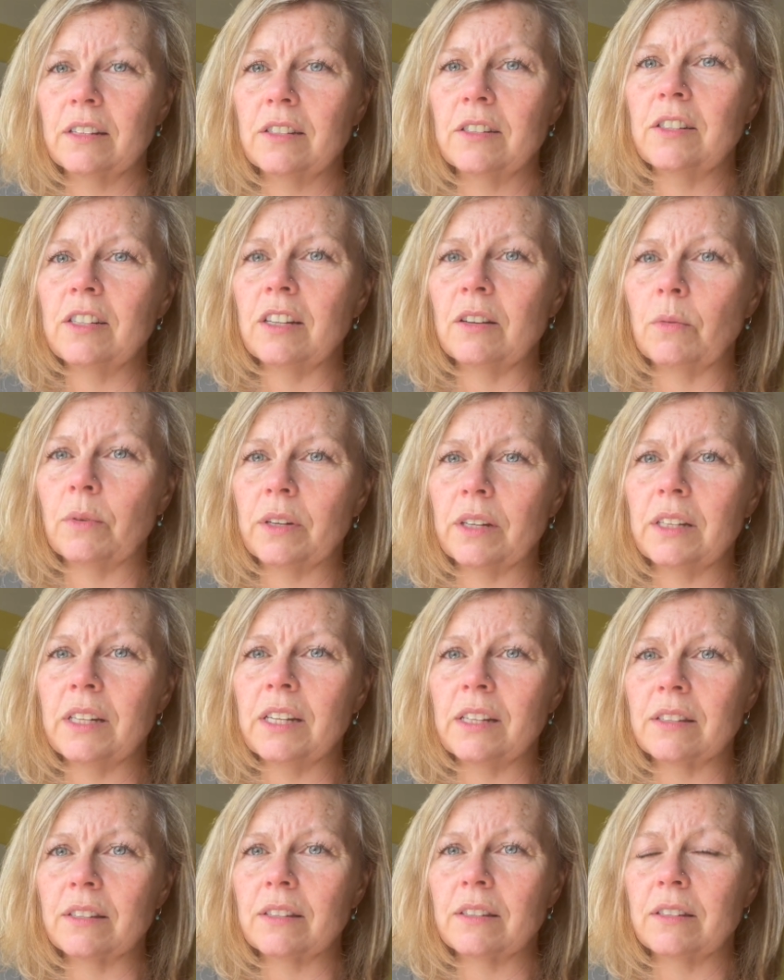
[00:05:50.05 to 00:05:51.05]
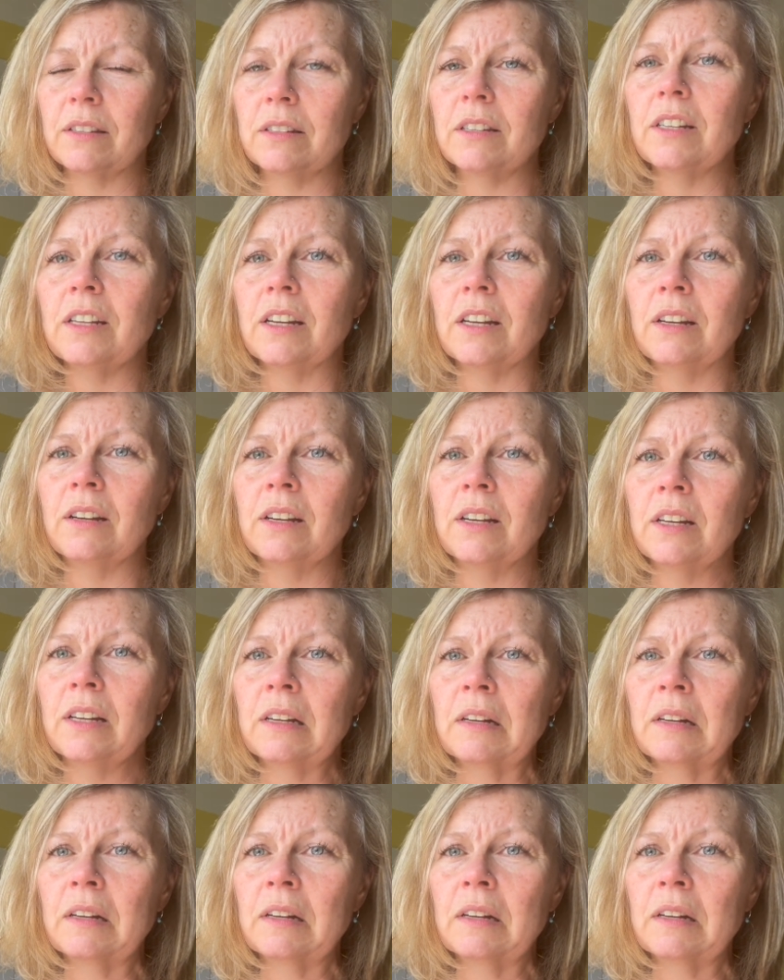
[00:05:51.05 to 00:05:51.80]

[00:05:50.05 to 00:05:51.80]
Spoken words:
do what it needs to do